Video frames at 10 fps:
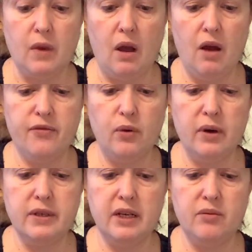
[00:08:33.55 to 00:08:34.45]

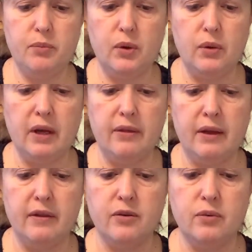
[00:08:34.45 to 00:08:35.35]
Florentine Beauty, I
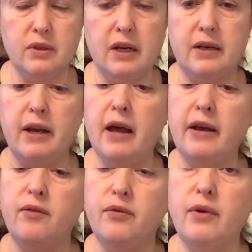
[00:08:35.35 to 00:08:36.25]
think this was an
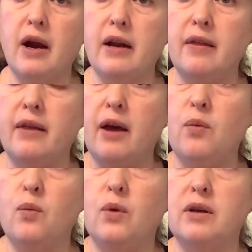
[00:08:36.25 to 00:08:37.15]
Italian variety
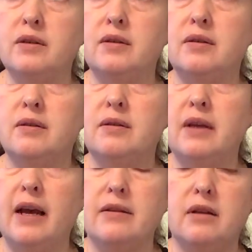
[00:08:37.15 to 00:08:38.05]
that
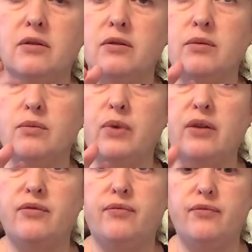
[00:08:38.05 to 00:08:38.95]
has lots of
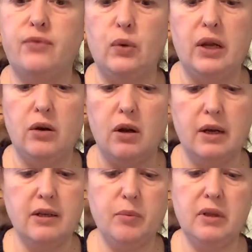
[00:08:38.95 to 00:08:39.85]
red fluting on
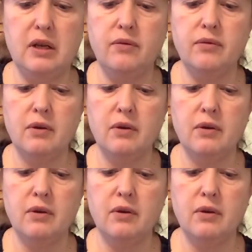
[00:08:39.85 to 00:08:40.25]
it, I believe.